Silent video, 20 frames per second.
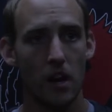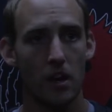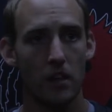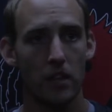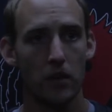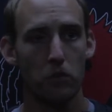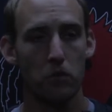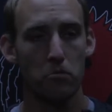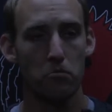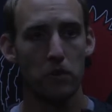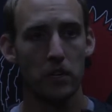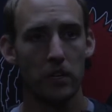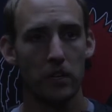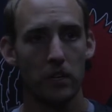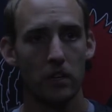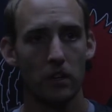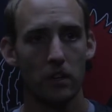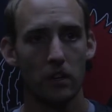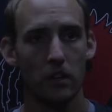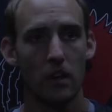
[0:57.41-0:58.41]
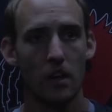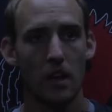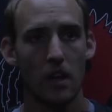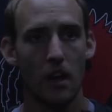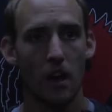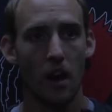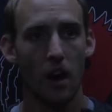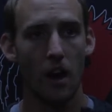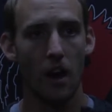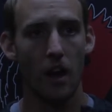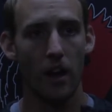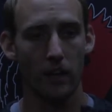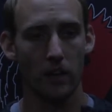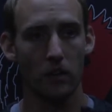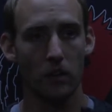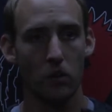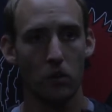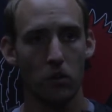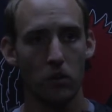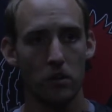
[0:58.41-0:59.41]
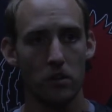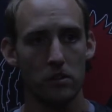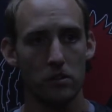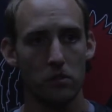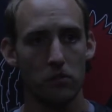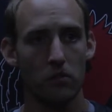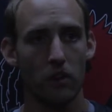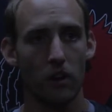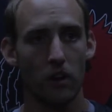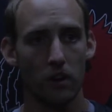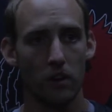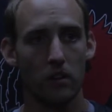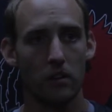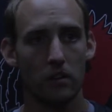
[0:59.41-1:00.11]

that we've been here at Concordia so far.